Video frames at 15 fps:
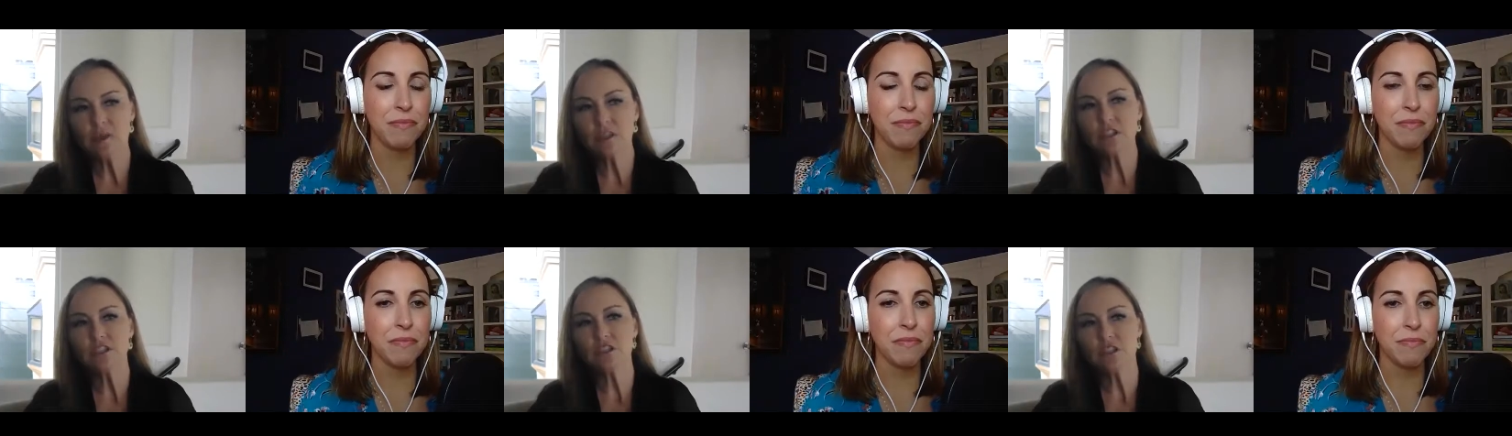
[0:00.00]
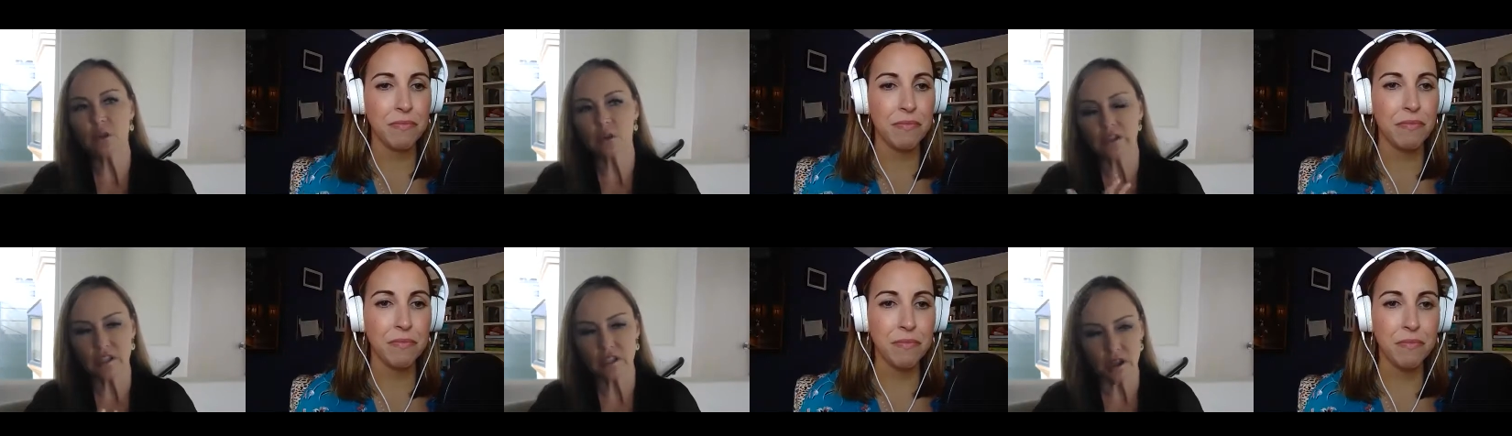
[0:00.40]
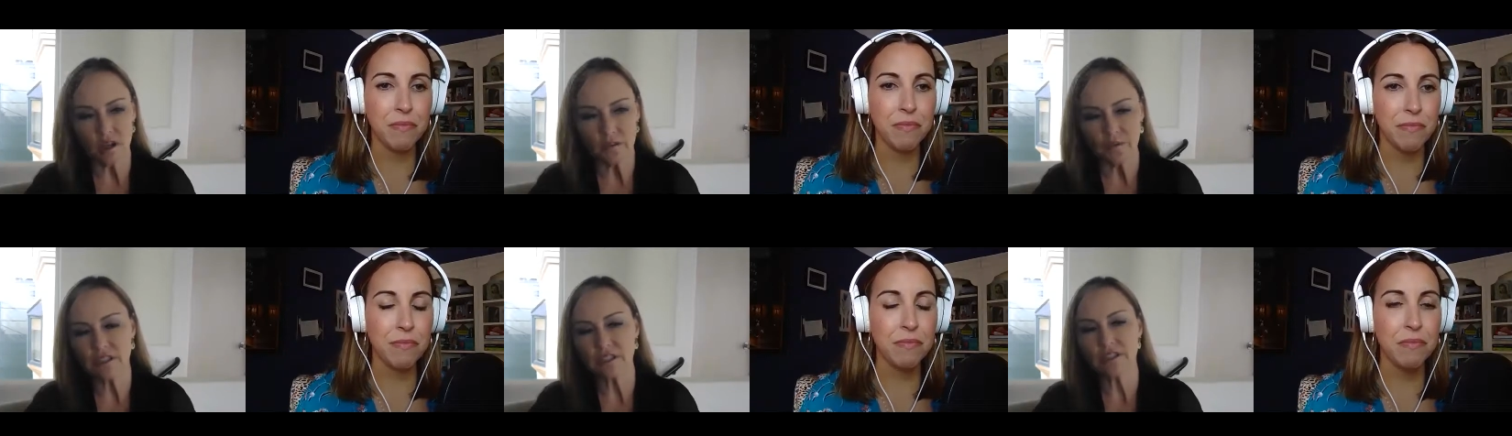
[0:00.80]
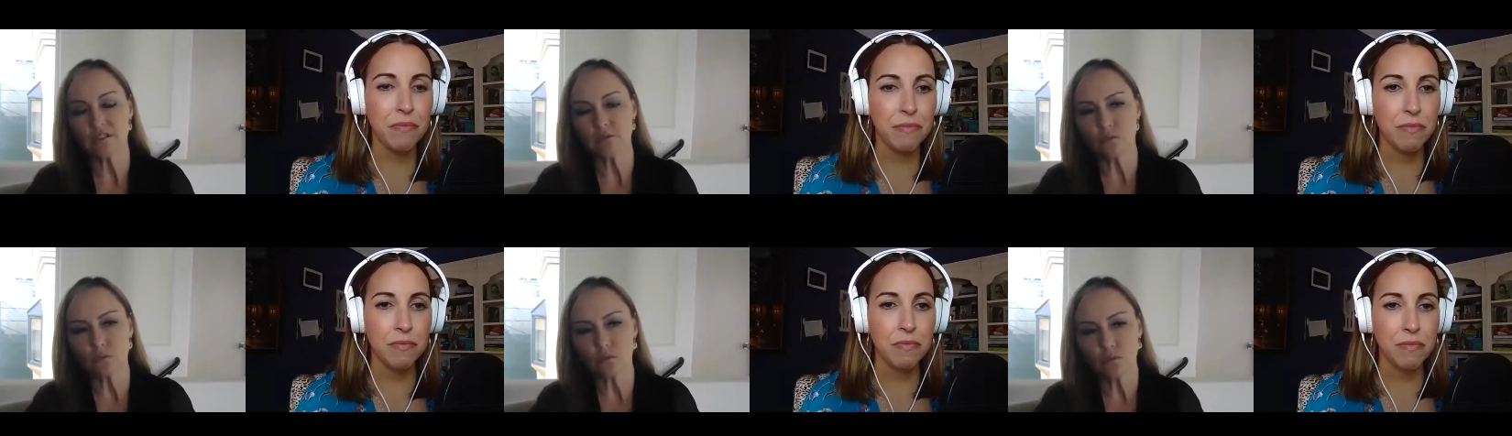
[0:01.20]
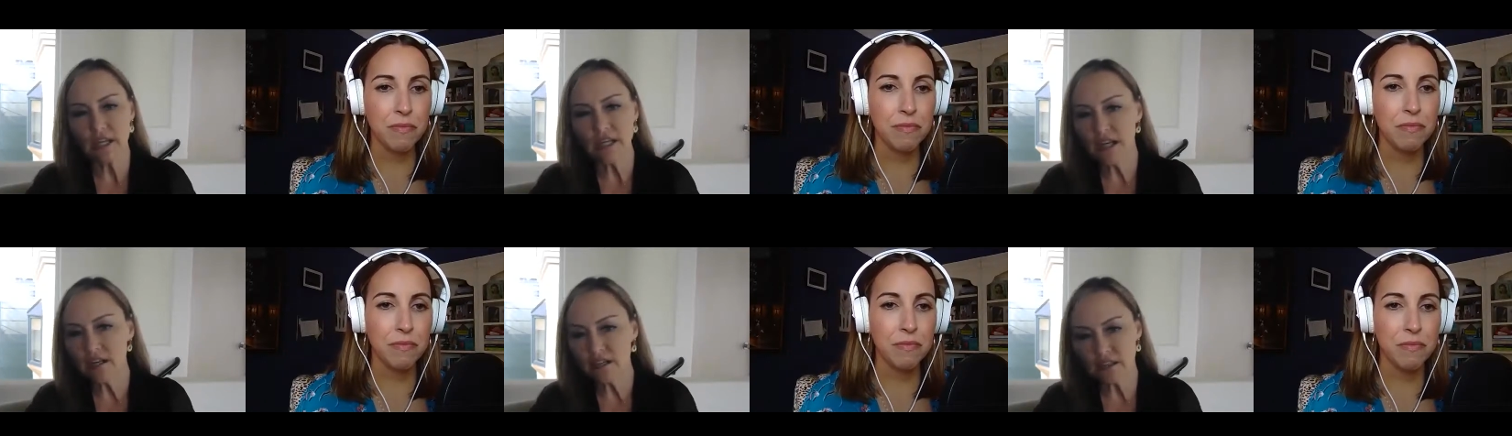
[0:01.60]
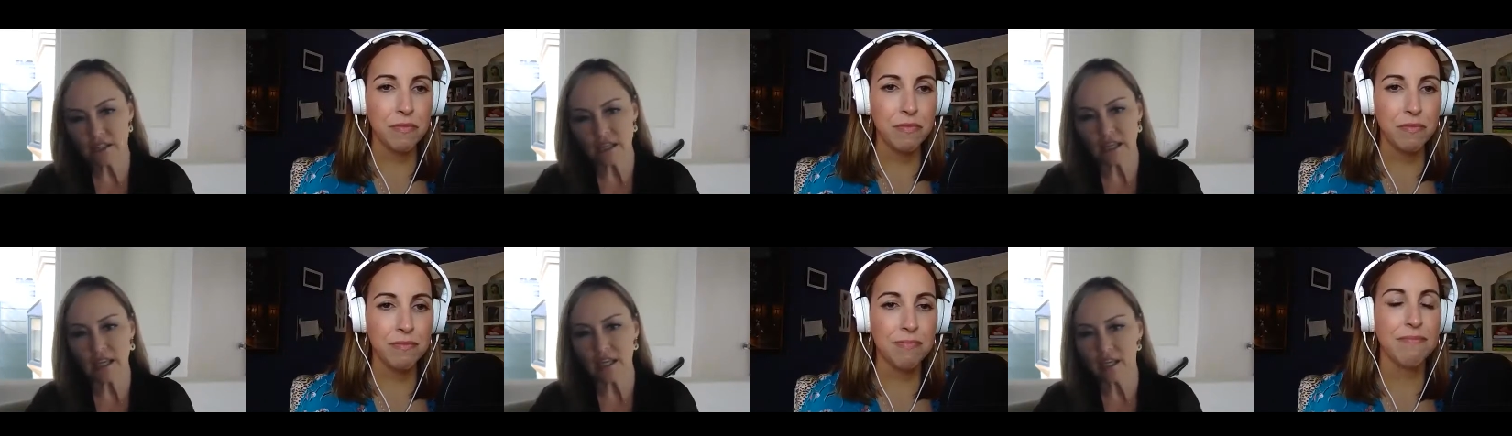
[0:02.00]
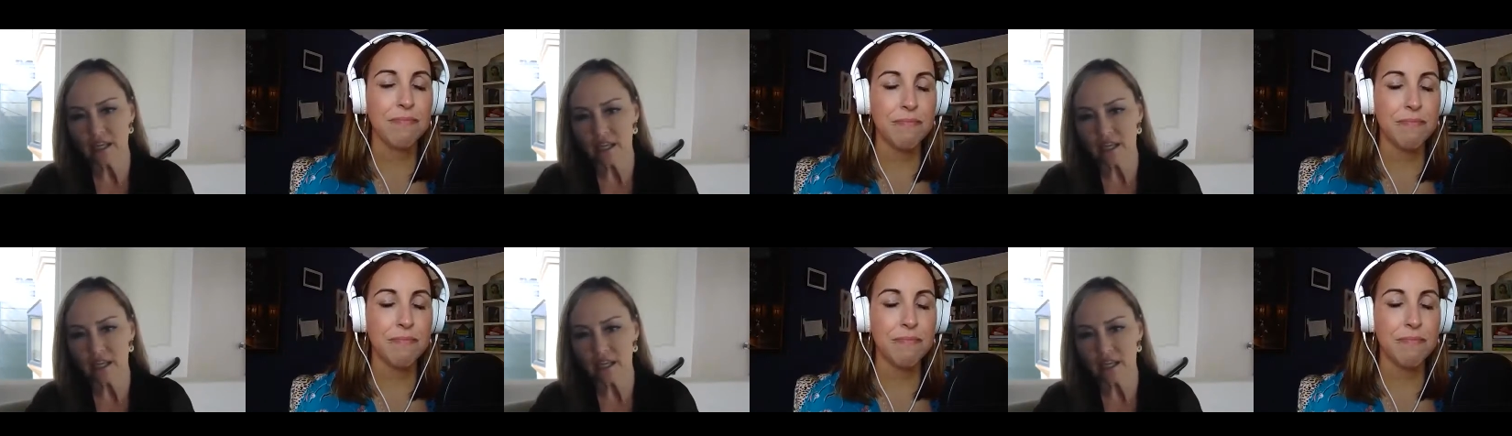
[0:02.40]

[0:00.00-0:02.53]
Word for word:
Speaker 1: to go on the offensive right out of the gate,